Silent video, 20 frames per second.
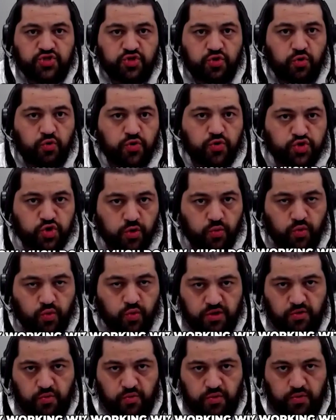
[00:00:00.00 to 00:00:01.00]
much do you
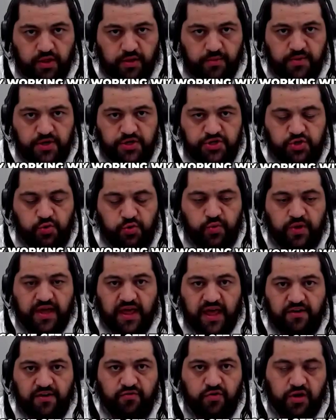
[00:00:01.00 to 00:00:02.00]
enjoy working with them?
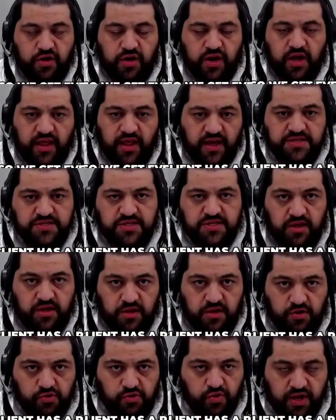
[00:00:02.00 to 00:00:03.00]
So every client has
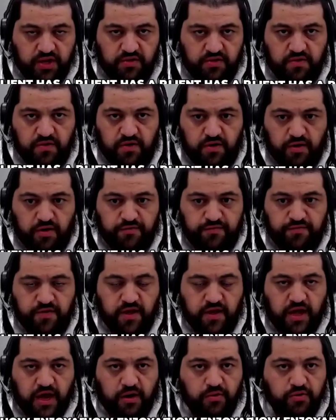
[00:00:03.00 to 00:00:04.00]
a grade
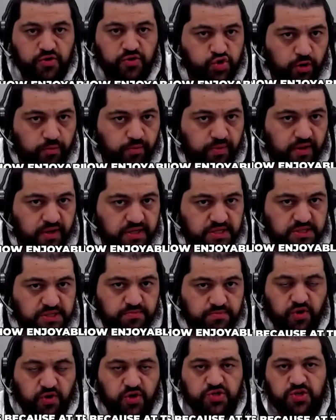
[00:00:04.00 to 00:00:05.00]
of how enjoyable it
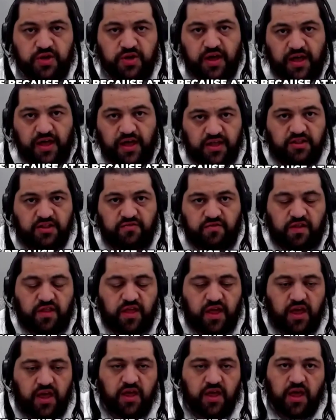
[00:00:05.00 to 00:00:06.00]
is, because at the end
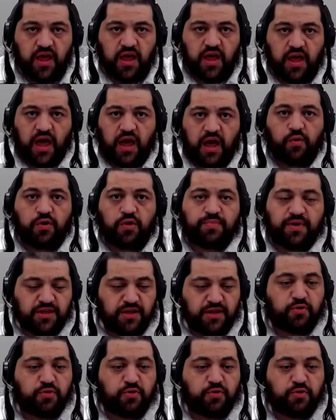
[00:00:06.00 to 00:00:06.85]
of the day, I want